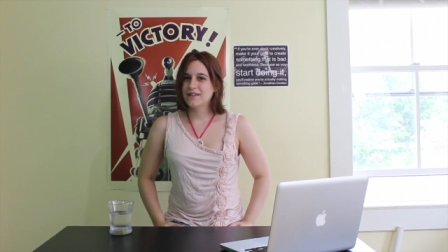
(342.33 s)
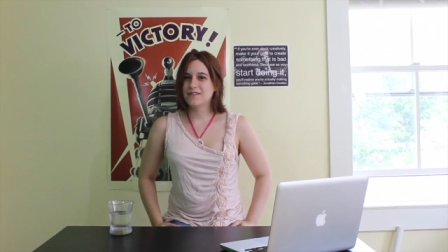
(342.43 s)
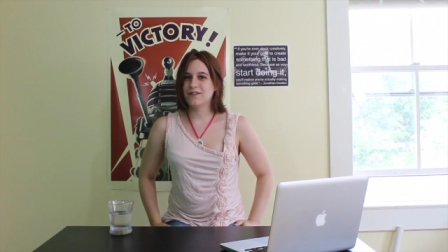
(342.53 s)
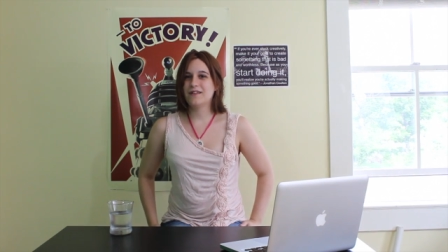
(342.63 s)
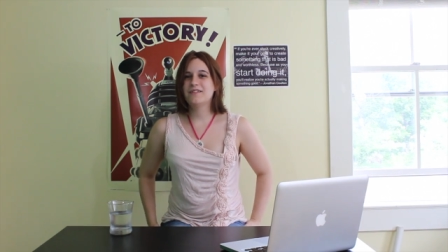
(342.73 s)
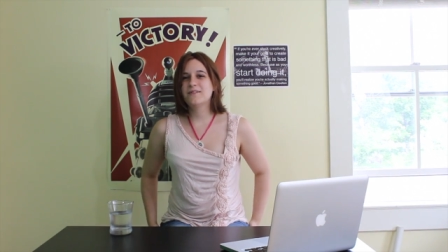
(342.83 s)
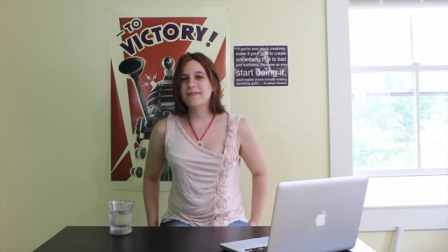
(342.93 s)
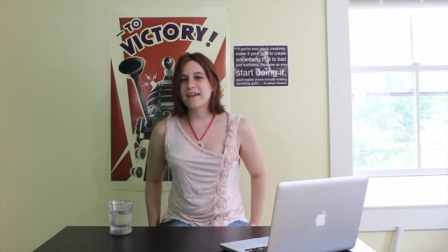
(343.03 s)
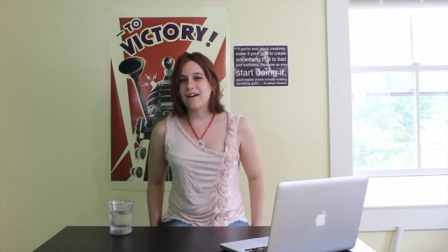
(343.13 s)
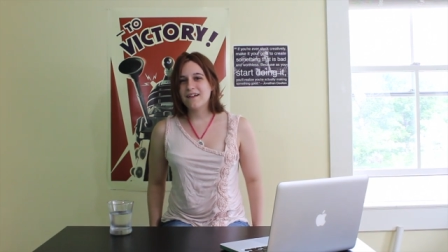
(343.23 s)
So that took
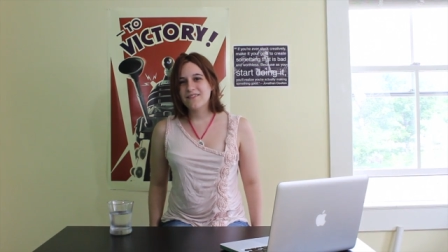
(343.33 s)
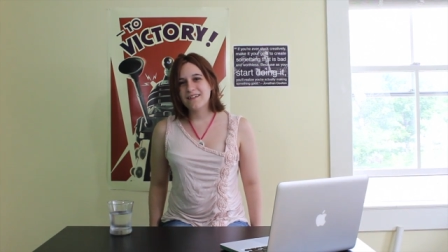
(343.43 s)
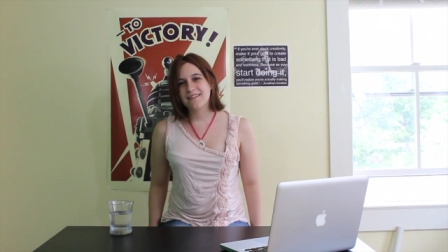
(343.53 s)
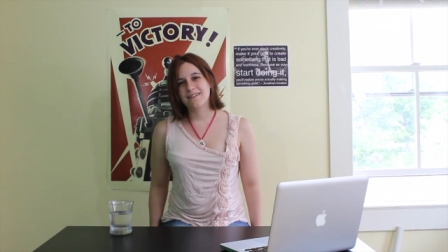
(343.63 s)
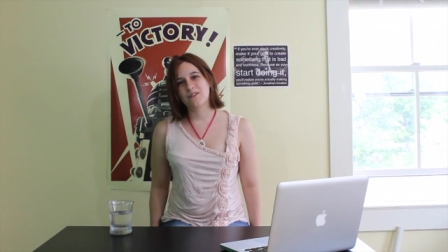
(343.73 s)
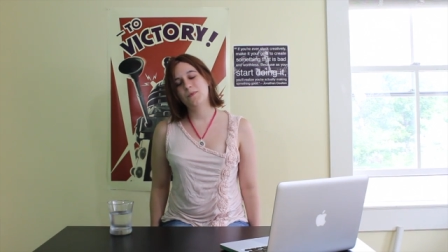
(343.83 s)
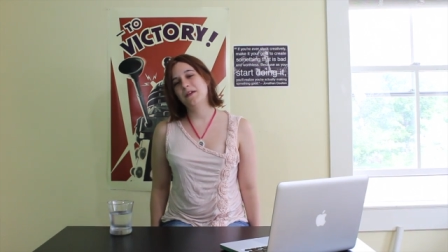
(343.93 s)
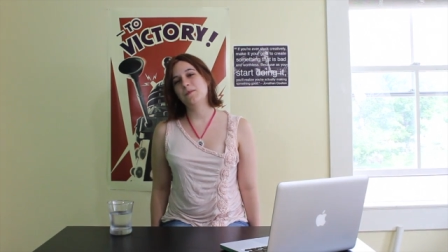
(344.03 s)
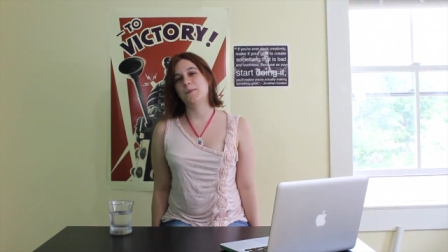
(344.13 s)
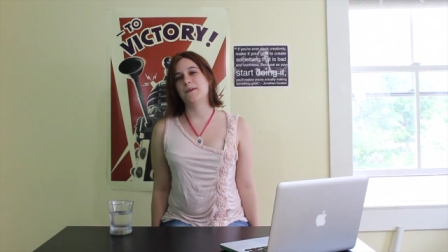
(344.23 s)
me out of it a little
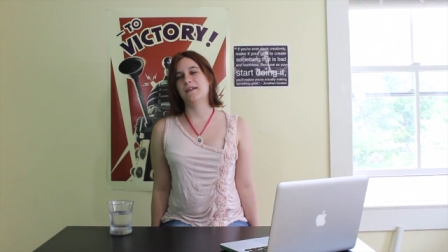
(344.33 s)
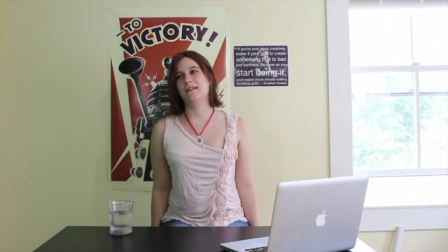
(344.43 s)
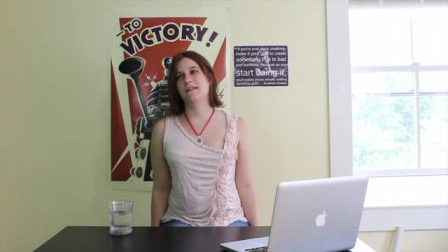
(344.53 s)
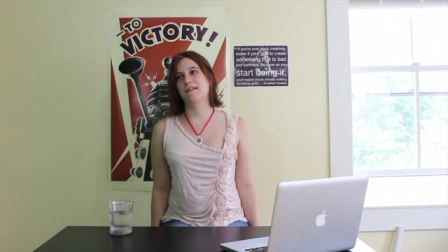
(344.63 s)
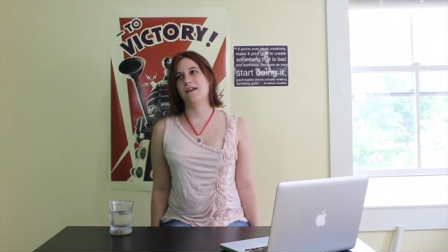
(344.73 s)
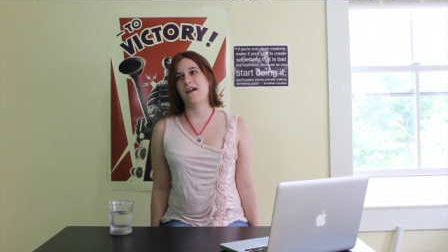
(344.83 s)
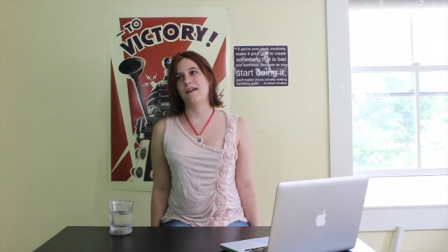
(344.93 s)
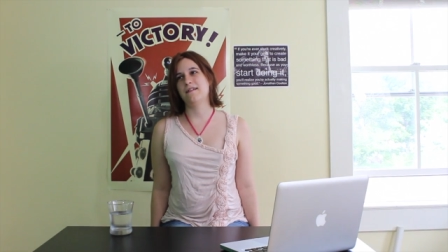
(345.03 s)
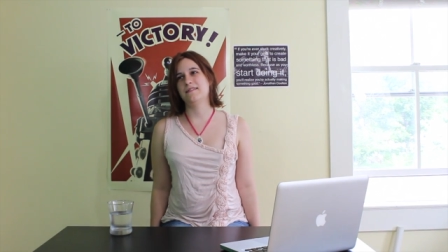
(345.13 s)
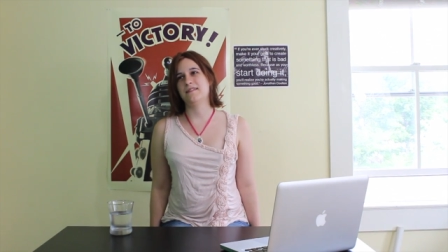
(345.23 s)
bit, but
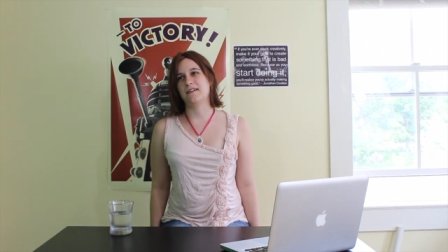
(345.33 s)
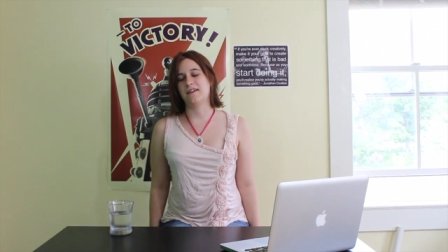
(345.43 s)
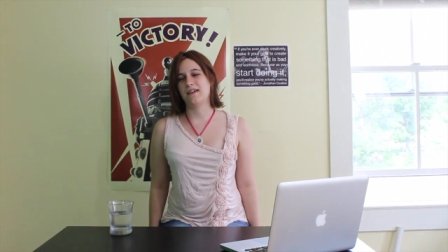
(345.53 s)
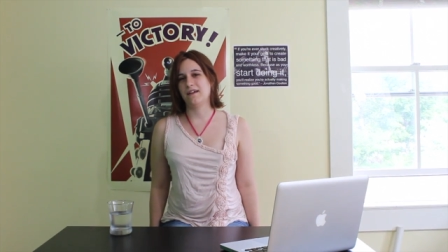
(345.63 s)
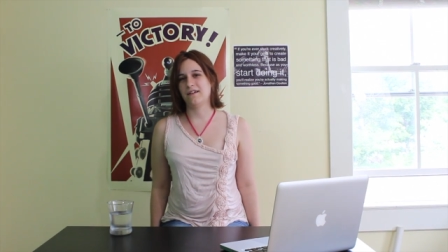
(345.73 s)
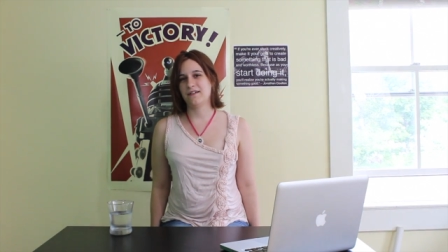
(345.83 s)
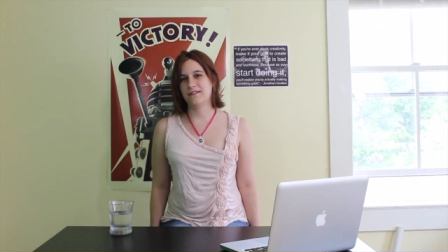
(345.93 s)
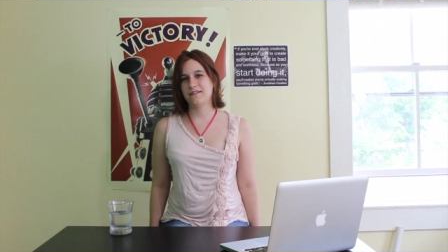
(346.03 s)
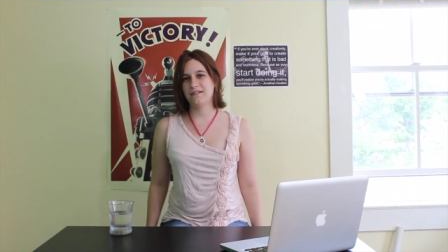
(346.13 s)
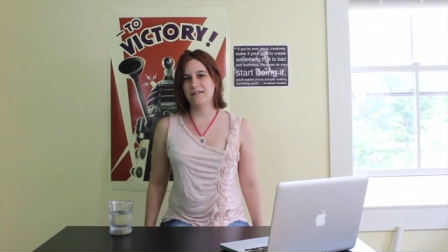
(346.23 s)
as a
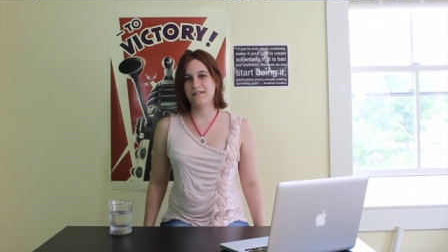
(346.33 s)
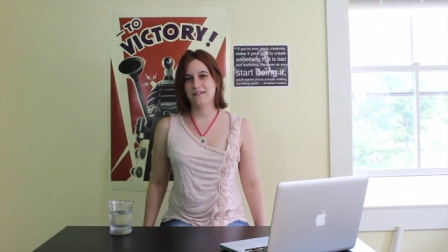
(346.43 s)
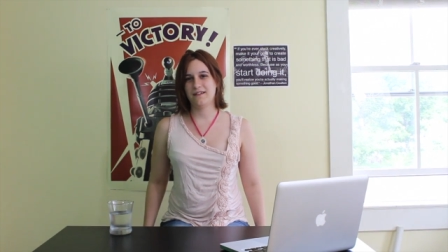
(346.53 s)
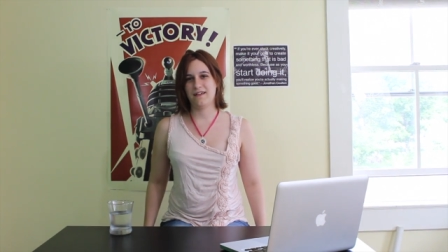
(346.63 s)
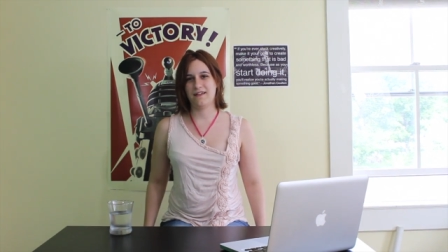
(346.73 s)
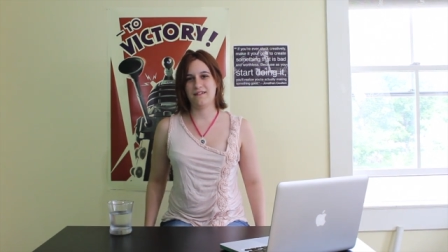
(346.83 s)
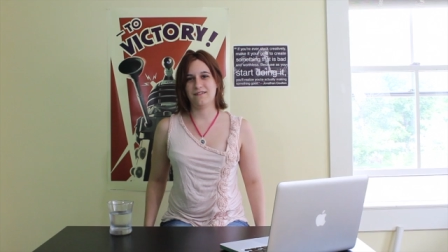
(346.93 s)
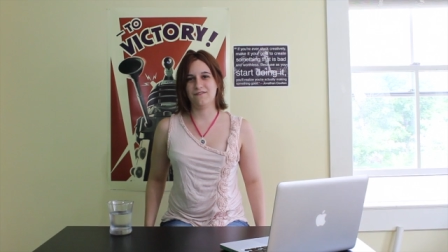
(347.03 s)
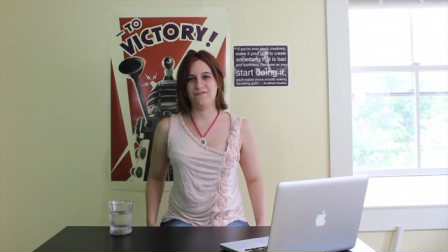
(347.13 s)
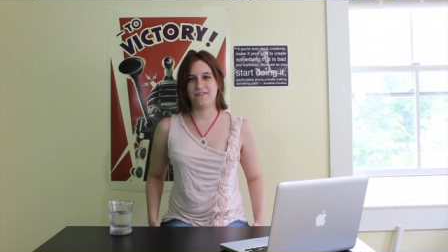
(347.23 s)
character and
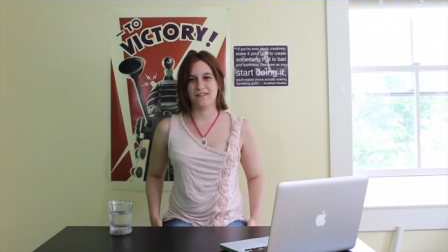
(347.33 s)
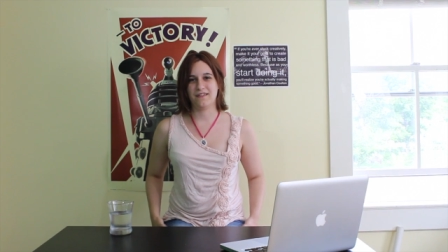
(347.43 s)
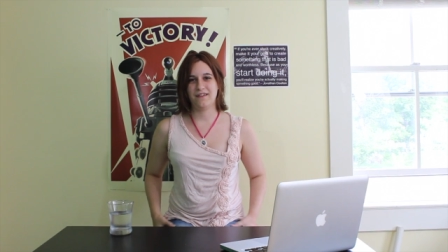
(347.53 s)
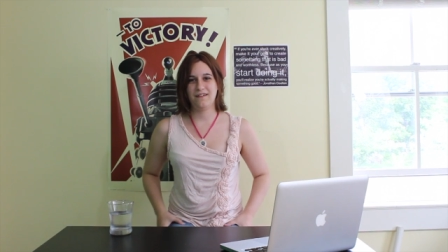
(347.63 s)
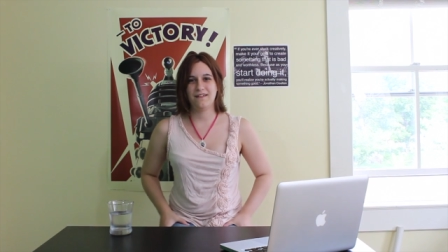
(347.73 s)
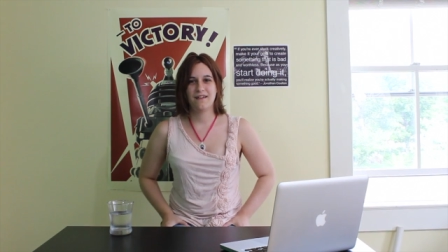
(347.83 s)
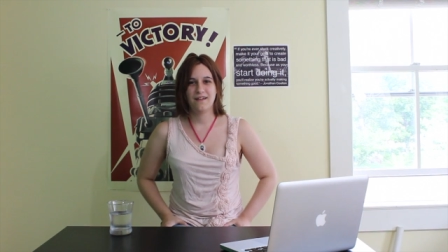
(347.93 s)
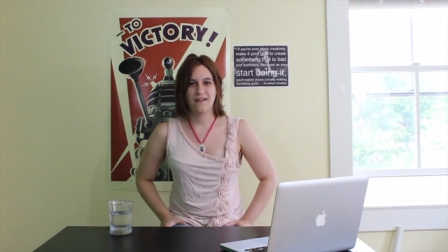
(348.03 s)
a villain,